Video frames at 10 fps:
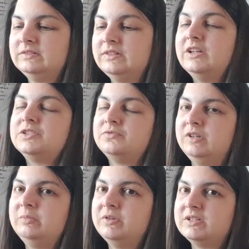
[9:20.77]
that looks
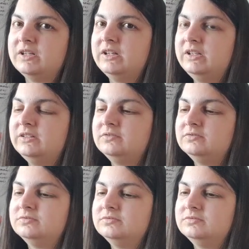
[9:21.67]
really pretty
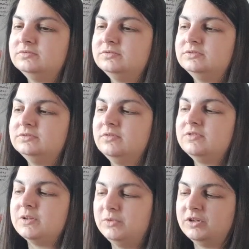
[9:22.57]

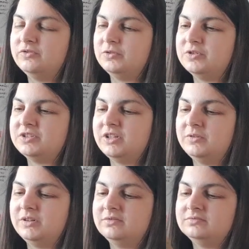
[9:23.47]
so i'm looking forward to that
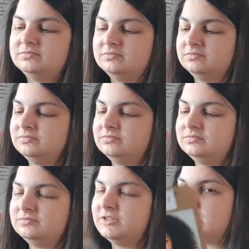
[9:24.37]
one
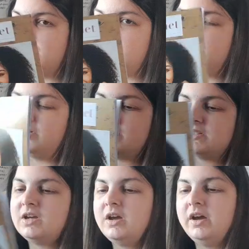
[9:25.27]
it's gonna be really
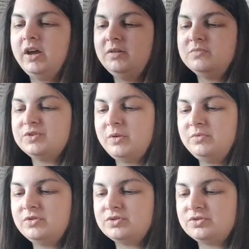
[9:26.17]
nice um so i'm
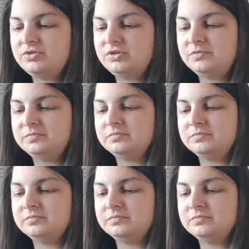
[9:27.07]
not sure